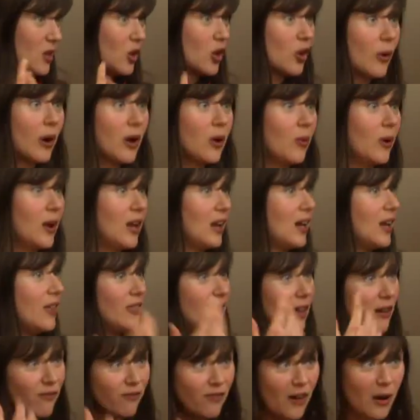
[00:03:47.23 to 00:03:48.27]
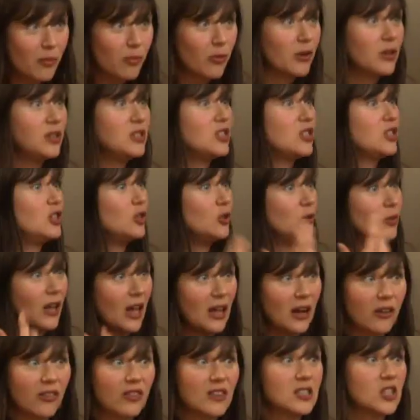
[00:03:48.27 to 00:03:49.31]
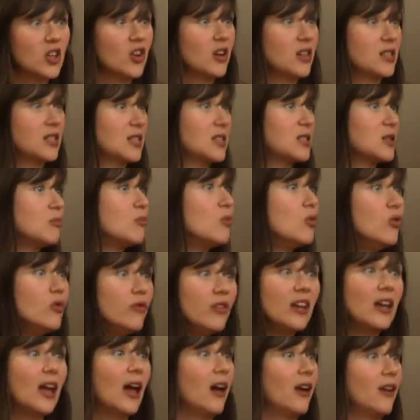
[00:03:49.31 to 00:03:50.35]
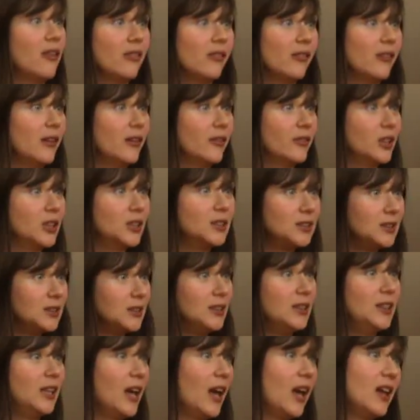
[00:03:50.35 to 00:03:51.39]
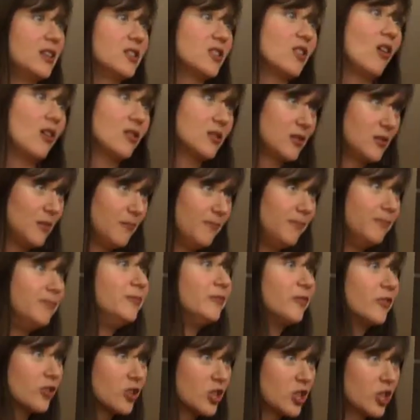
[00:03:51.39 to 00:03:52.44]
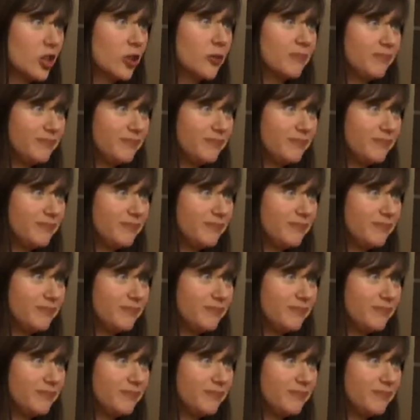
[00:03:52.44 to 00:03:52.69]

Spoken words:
a great way to get that fiber into you, get the toxins moving out of the liver. It's awesome, for sure.